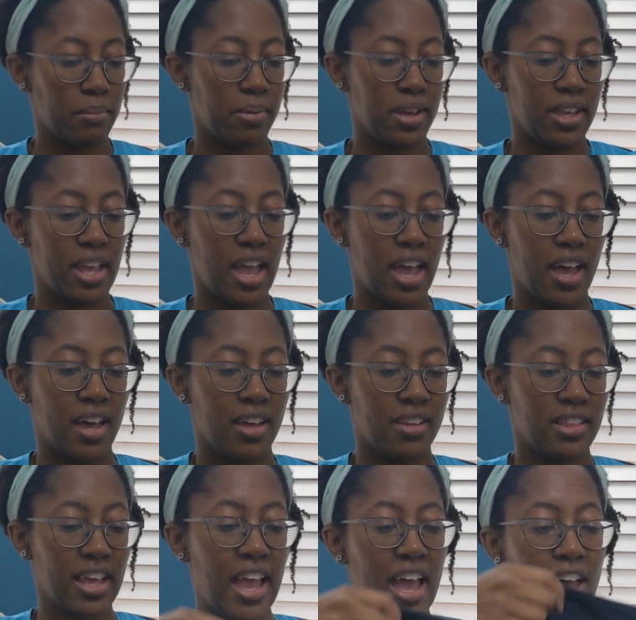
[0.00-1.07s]
But yeah,
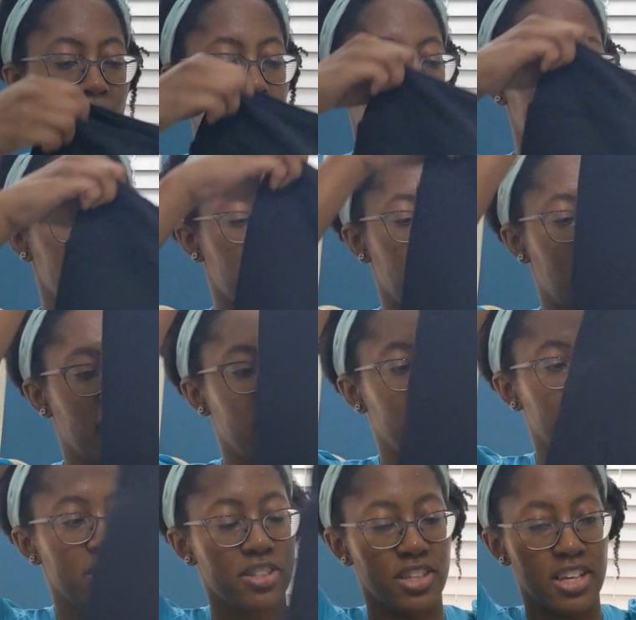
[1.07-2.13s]
they have a ton of
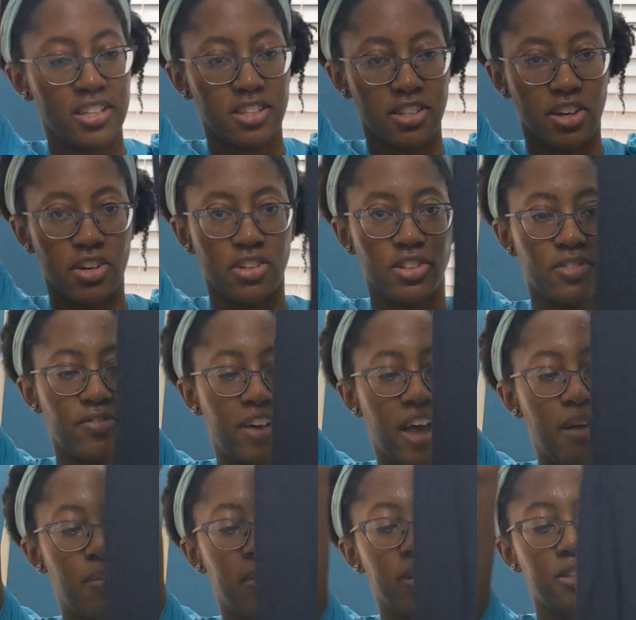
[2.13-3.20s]
this at Surge
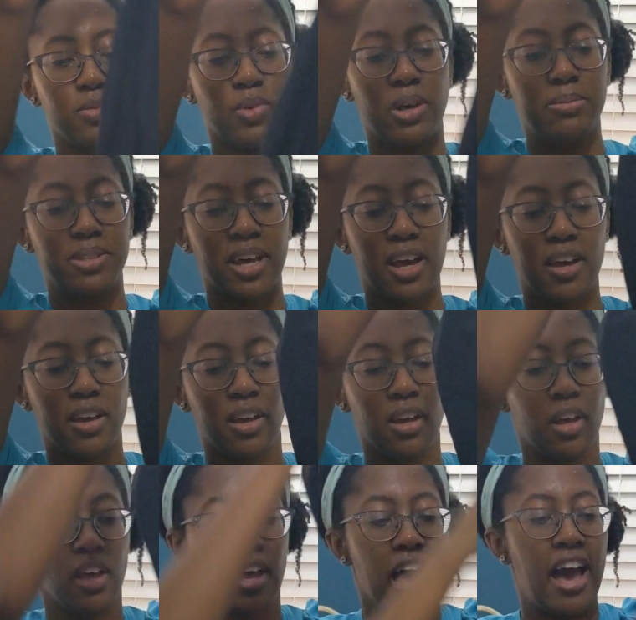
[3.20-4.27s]
Fabrics website.
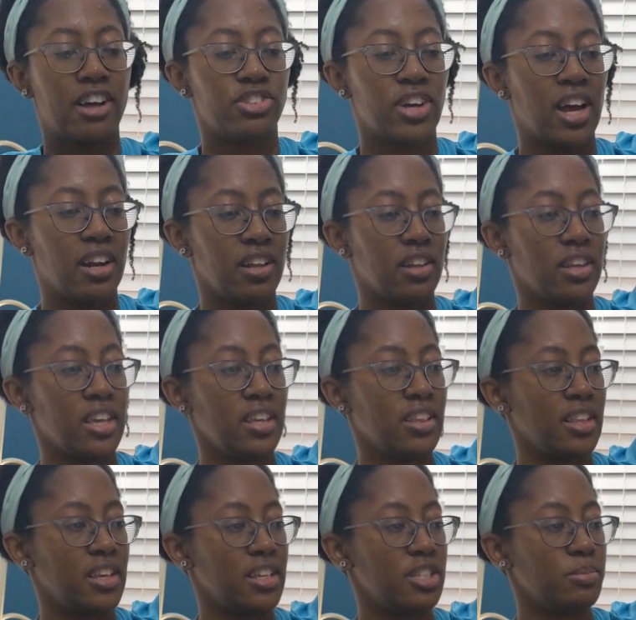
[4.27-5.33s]
I'll try to
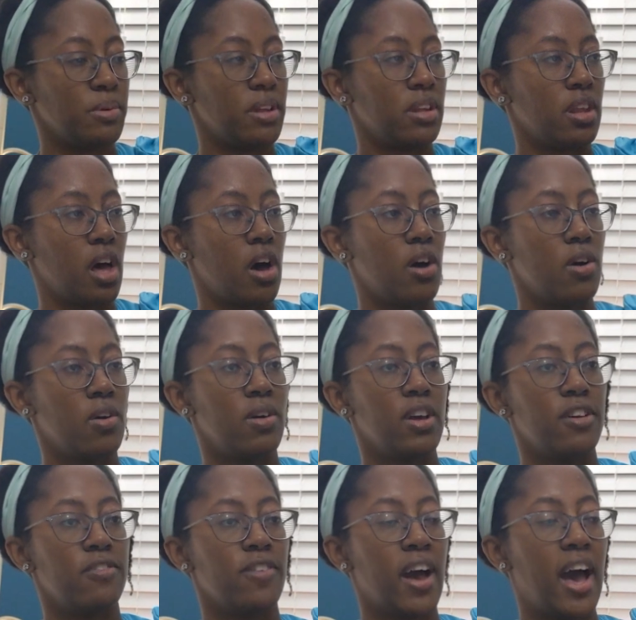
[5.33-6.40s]
link these below
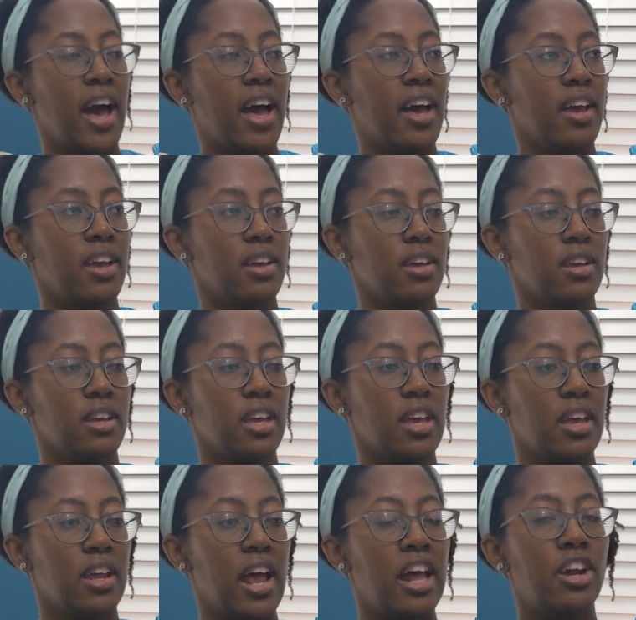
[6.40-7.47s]
if I
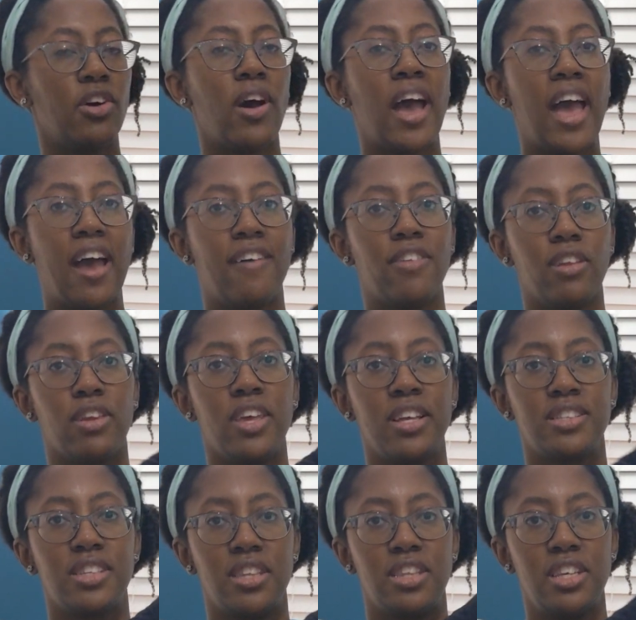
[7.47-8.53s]
can. I know I have the
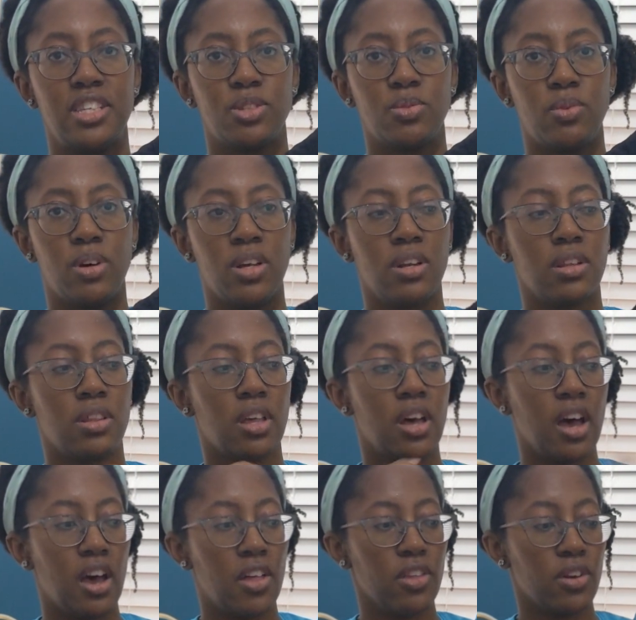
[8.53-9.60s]
link to this one.
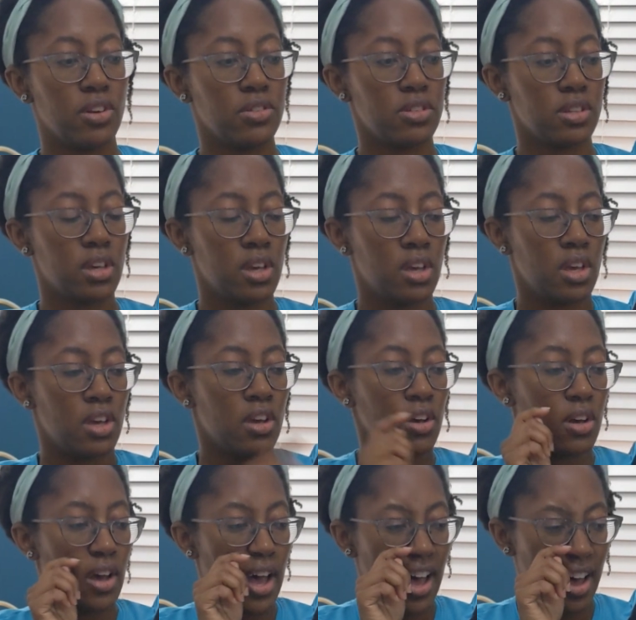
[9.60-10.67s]
The others,
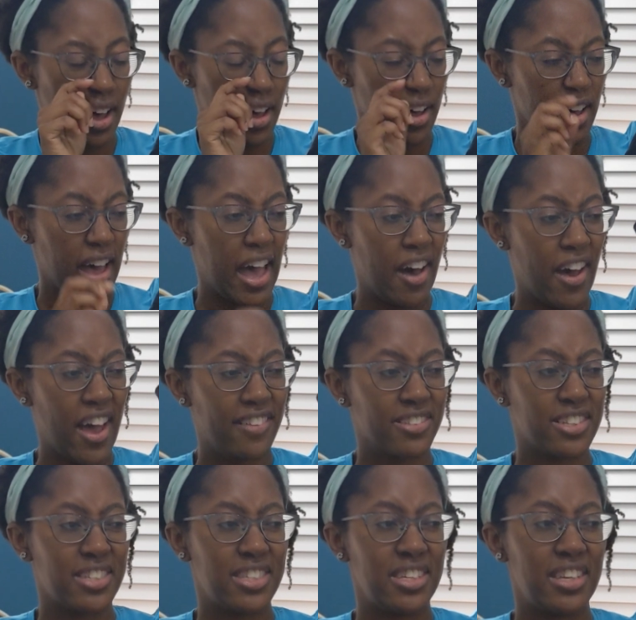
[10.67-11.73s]
I'll have
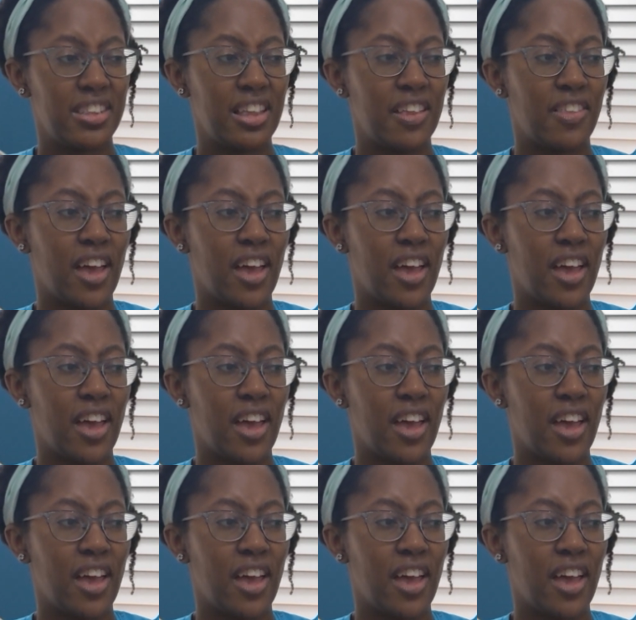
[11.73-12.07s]
to see.